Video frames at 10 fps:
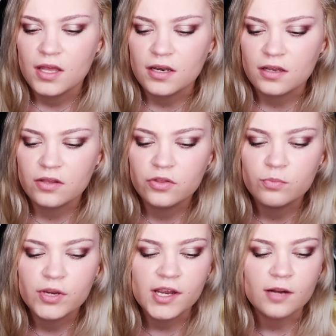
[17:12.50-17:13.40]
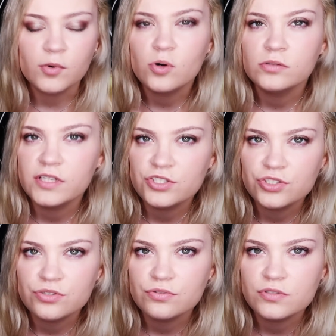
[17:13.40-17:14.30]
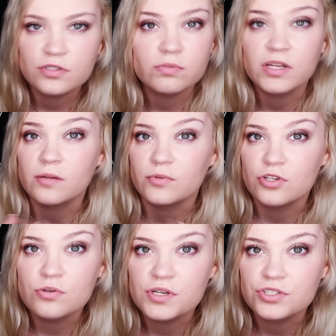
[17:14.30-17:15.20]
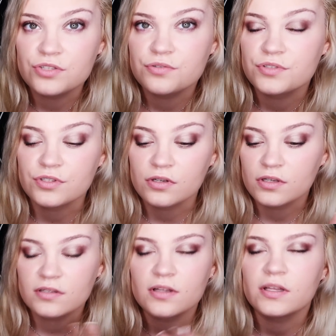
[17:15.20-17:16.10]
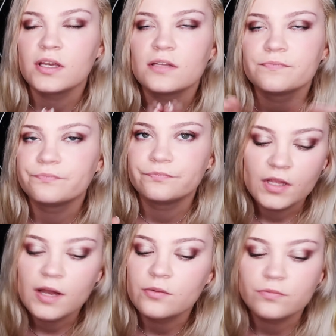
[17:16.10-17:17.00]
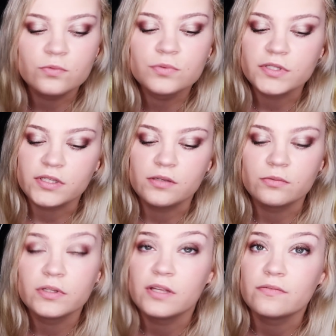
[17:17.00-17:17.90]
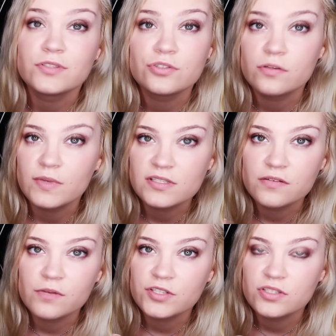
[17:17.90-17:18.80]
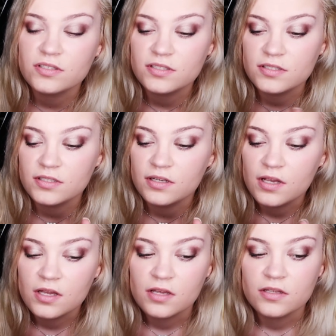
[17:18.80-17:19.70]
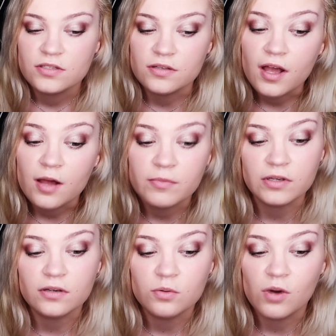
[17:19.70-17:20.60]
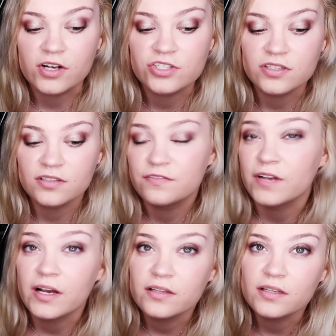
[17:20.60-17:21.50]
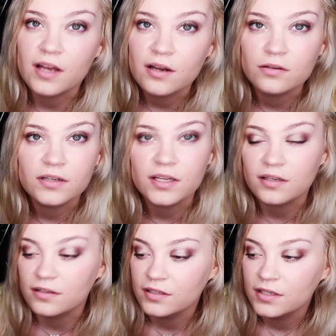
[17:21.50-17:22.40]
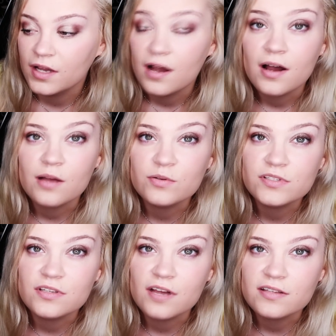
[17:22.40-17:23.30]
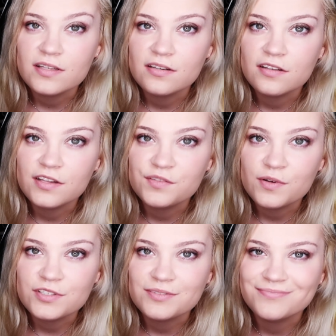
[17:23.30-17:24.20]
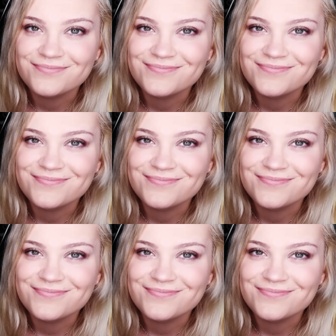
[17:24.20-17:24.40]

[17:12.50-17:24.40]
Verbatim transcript: and they're bringing up old issues, they're bringing up new issues. They're like it. I really, really have enjoyed myself watching this season. So yeah, I'm gonna watch the finale now, and I will see you guys then. Thanks for watching.